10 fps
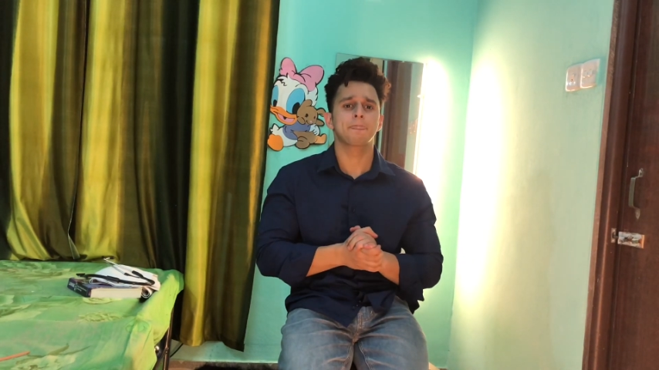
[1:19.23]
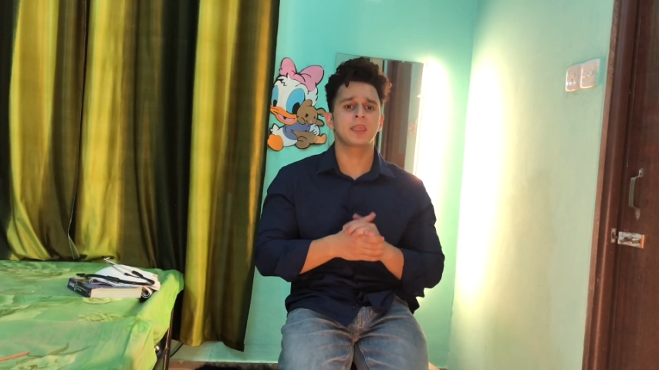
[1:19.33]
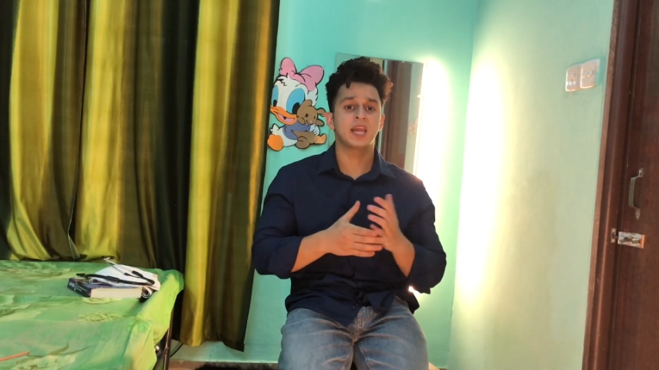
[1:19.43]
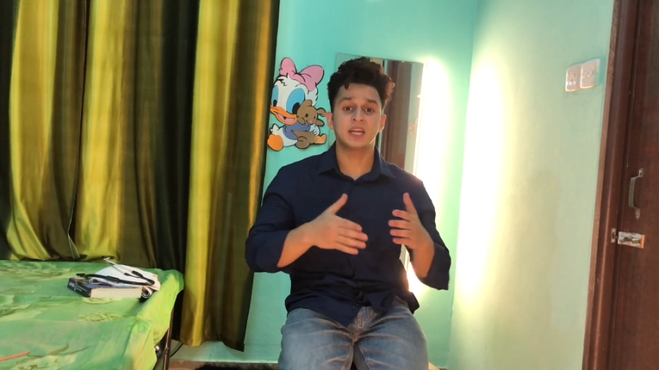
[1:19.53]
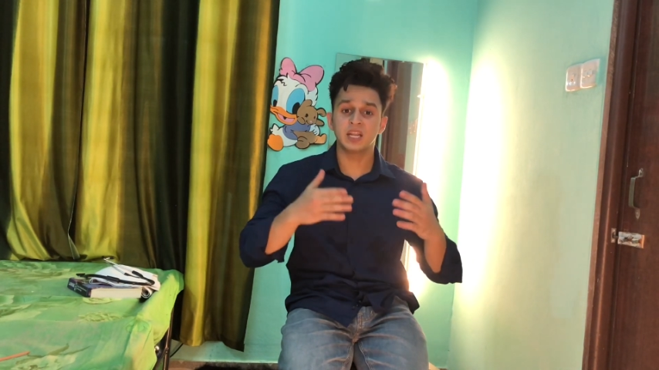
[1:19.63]

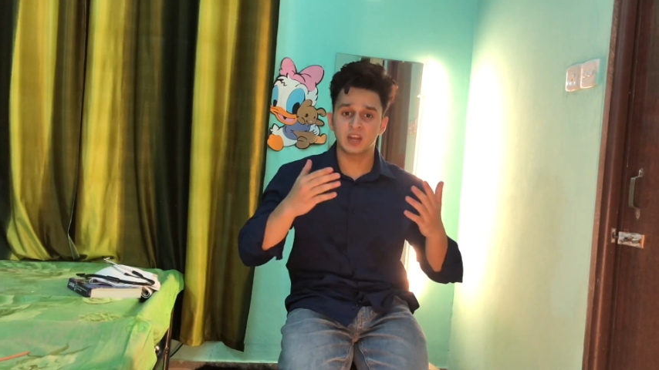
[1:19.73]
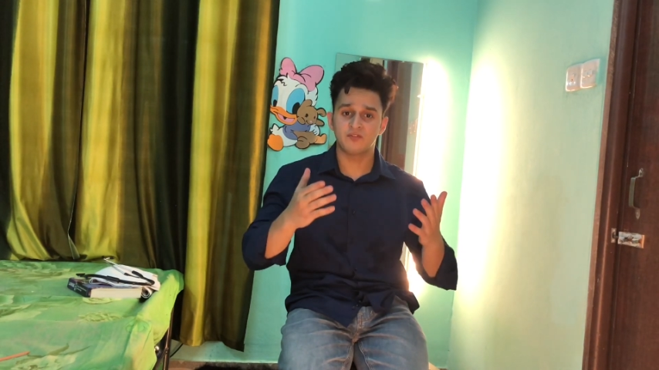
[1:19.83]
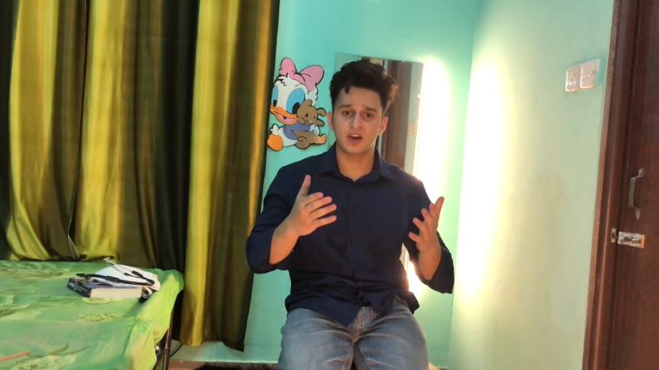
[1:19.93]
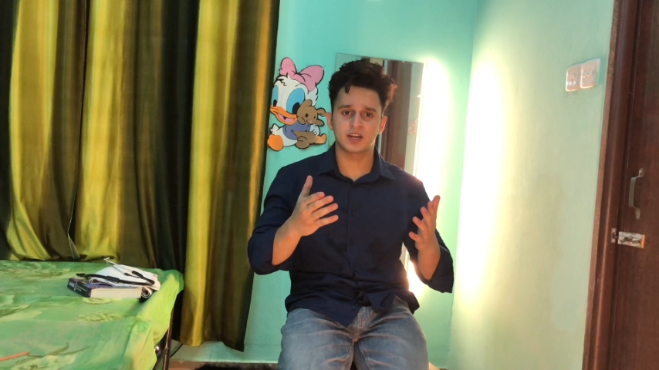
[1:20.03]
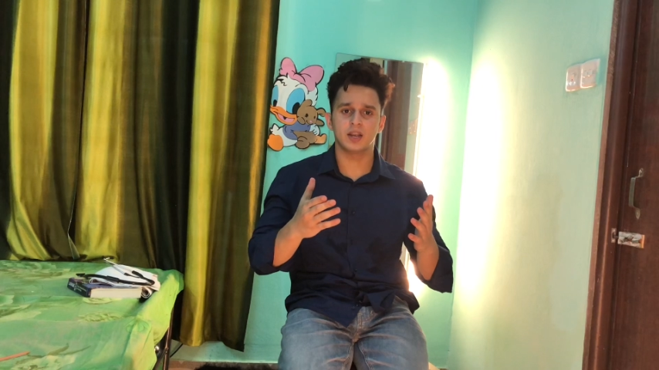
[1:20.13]
getting
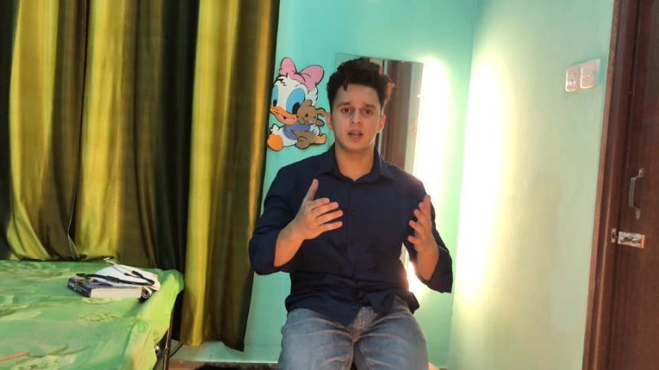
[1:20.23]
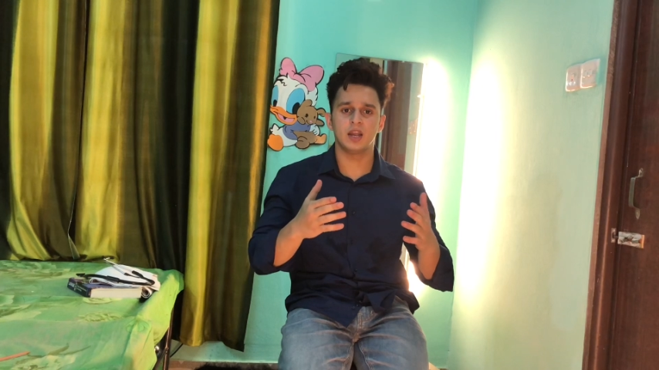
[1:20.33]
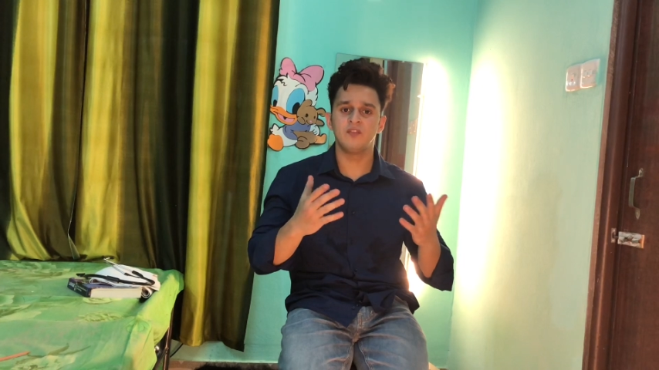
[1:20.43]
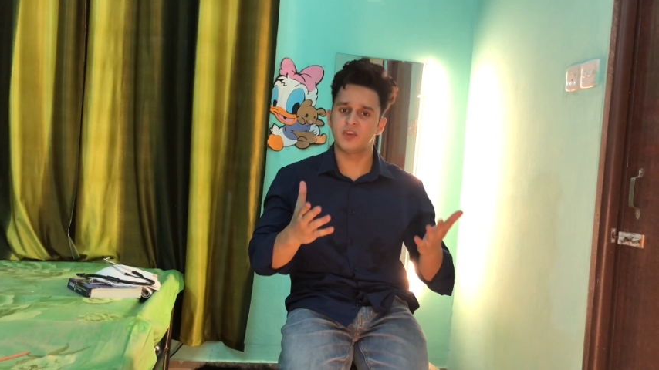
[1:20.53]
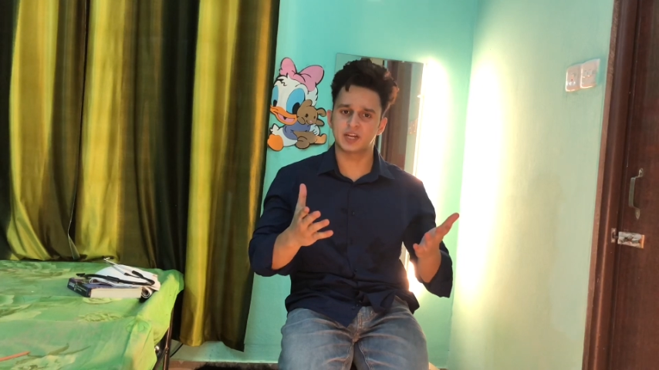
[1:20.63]

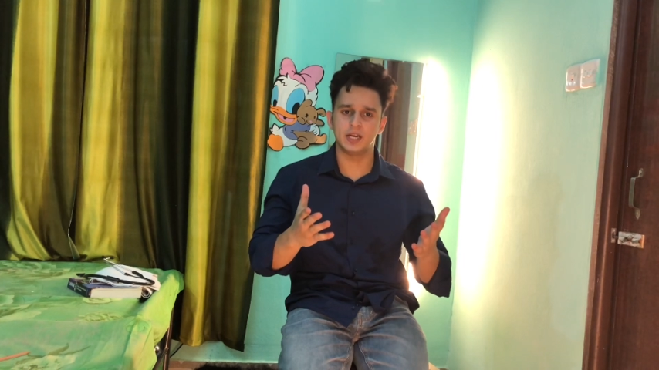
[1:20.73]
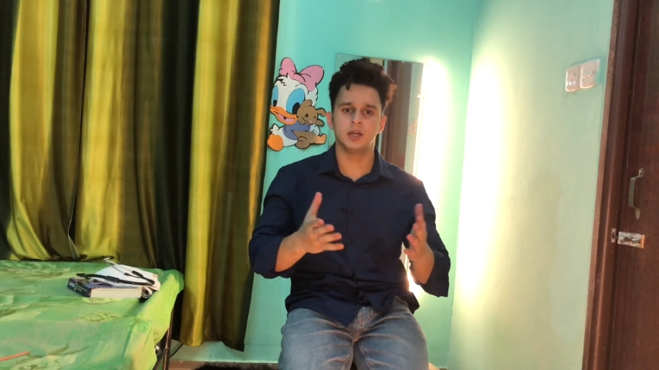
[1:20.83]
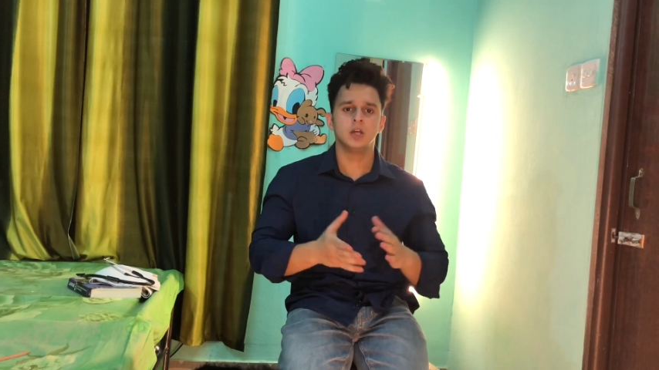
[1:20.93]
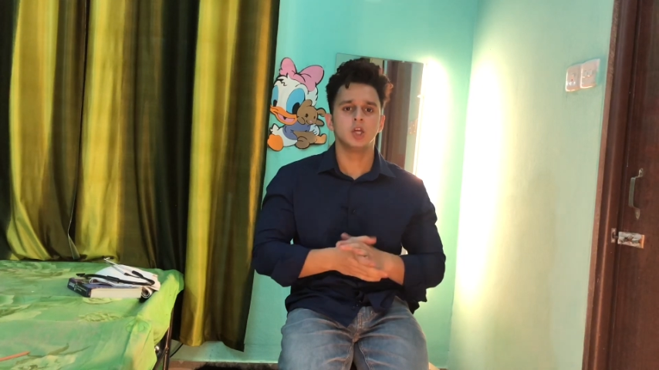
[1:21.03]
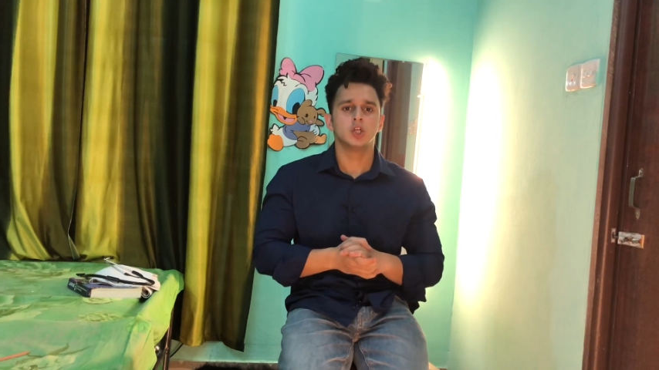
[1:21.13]

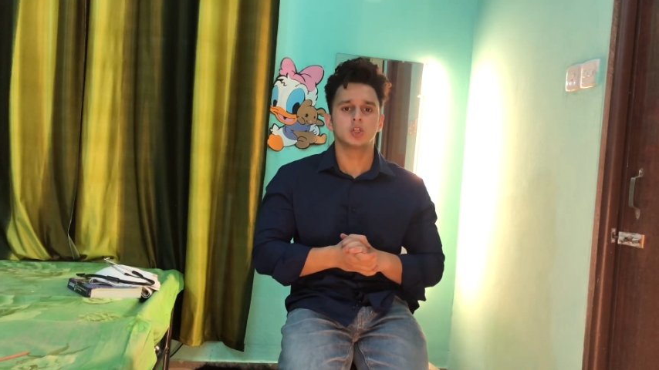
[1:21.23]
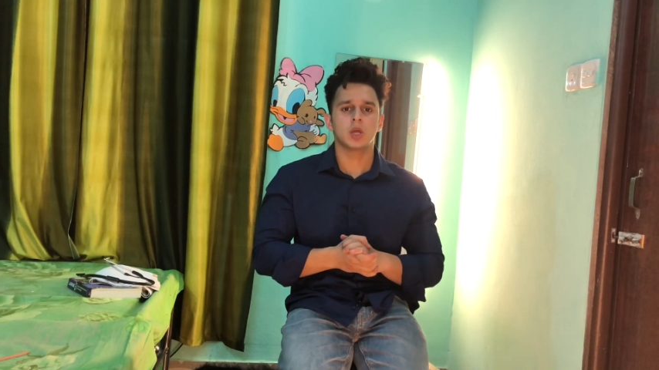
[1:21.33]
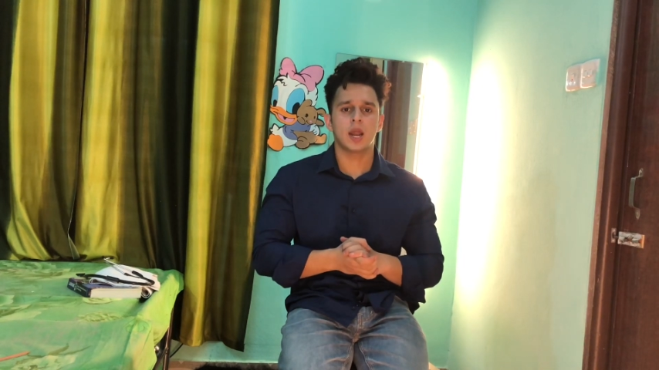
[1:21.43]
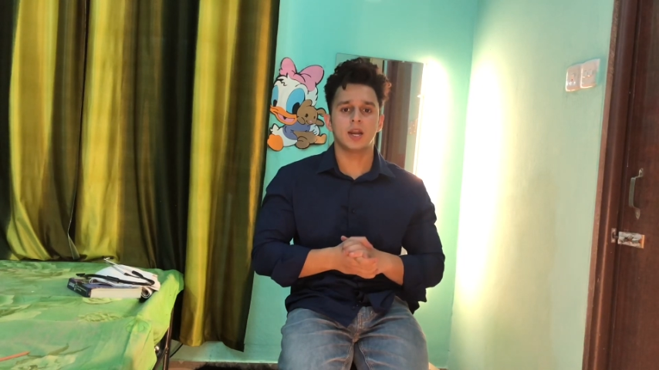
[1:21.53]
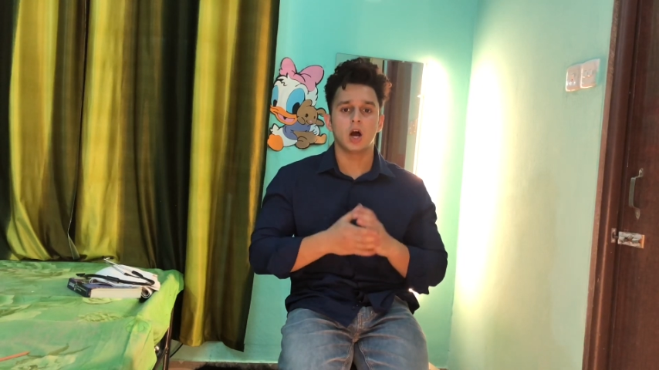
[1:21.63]
infected
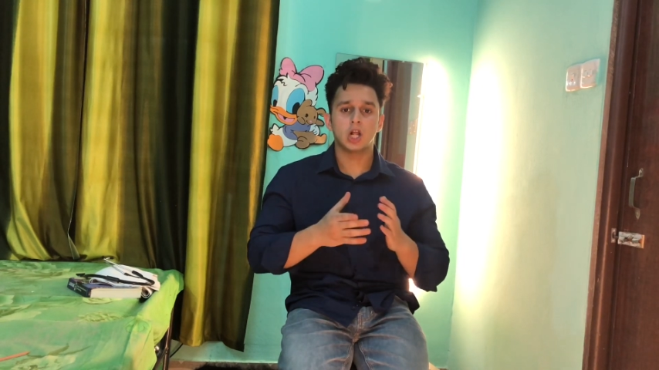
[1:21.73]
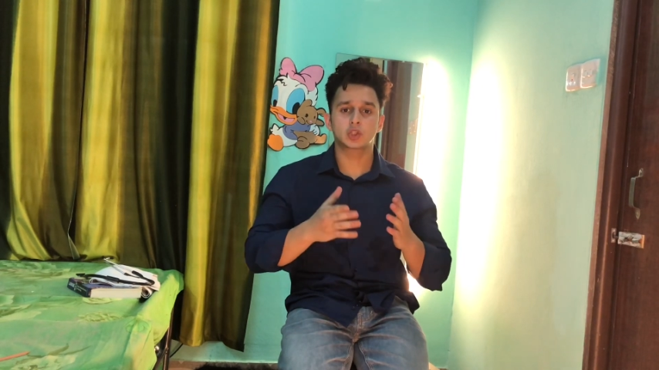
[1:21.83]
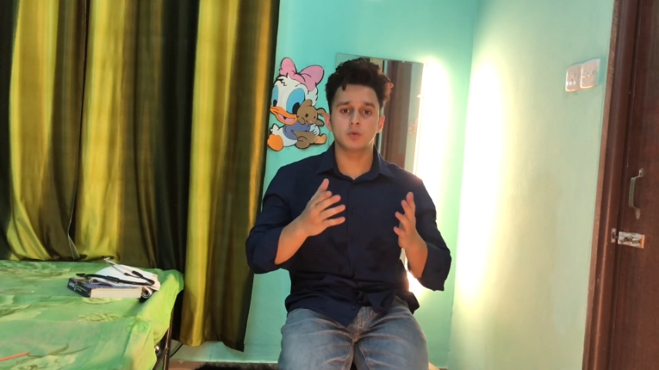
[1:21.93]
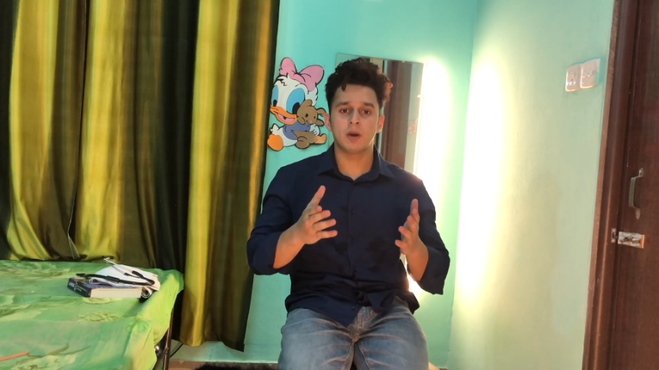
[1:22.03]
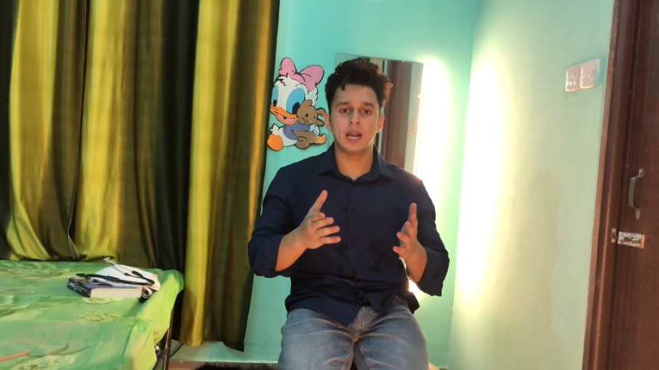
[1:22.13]
and
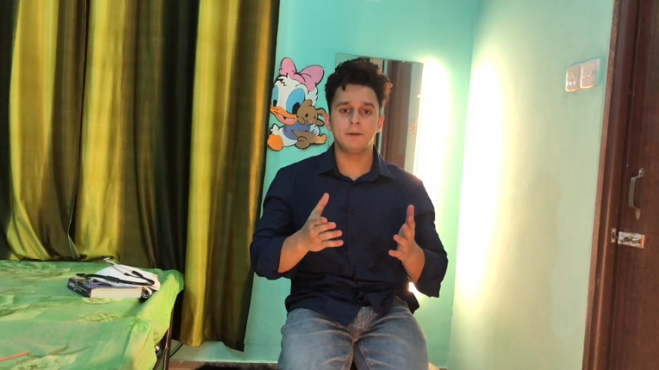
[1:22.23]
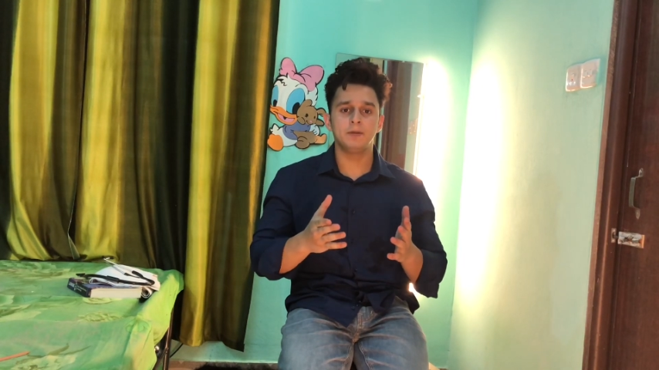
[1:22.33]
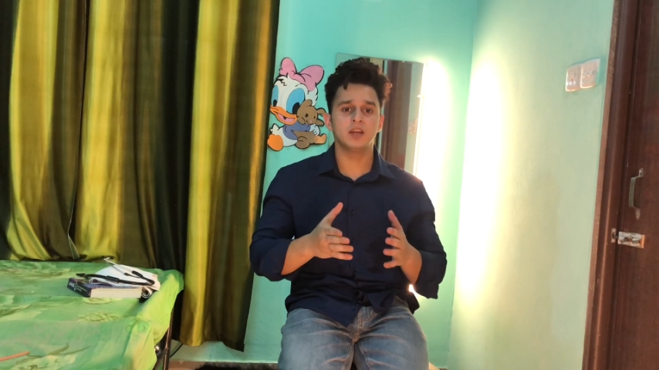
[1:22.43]
also might be